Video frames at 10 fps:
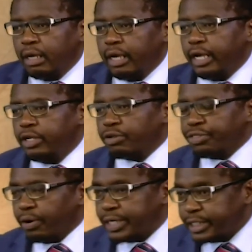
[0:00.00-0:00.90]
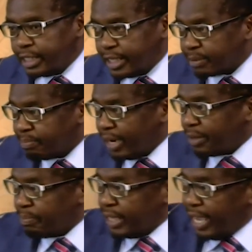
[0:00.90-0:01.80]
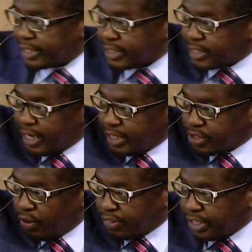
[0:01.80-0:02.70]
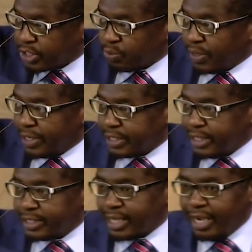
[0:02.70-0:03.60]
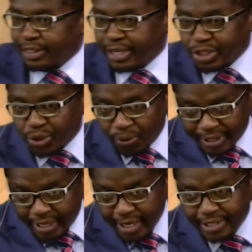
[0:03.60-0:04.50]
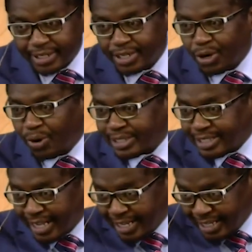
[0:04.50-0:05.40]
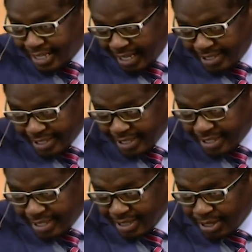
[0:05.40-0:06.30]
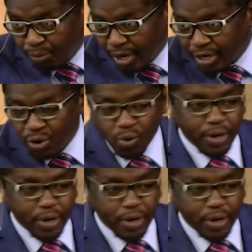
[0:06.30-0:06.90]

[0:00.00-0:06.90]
Any authority that might be exercised on this world is either donated or delegated. The one who